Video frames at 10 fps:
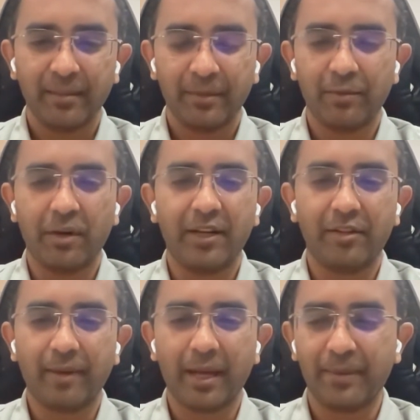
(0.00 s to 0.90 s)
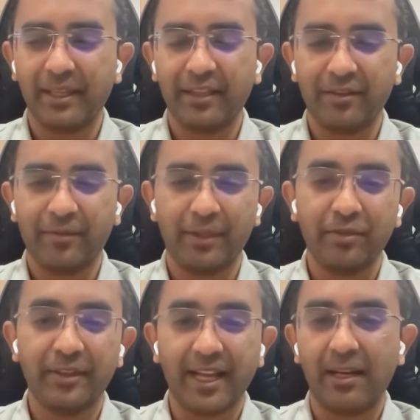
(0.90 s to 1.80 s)
Because what ends up happening is if you
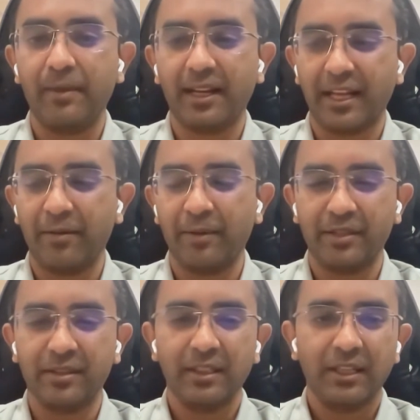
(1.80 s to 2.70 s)
use a dynamic language,